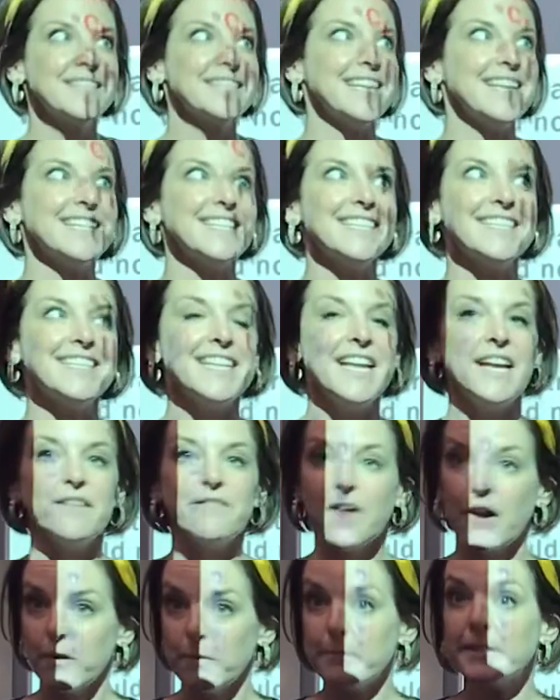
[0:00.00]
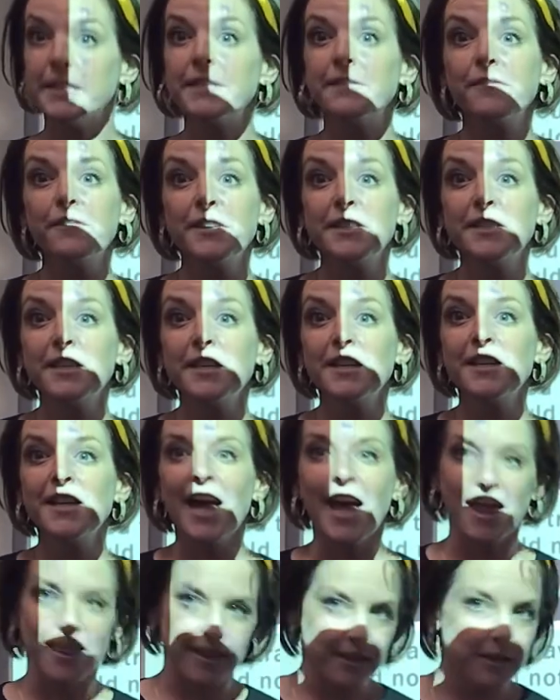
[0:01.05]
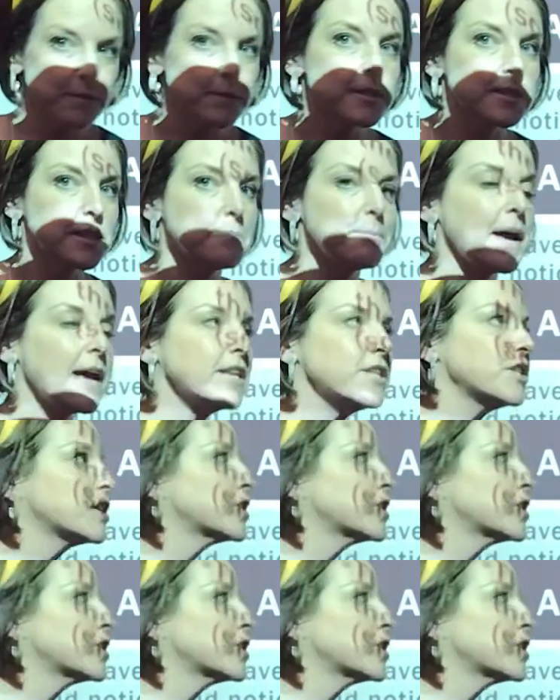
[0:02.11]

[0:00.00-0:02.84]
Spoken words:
like to say if I were Miss Frizzle and this was the magic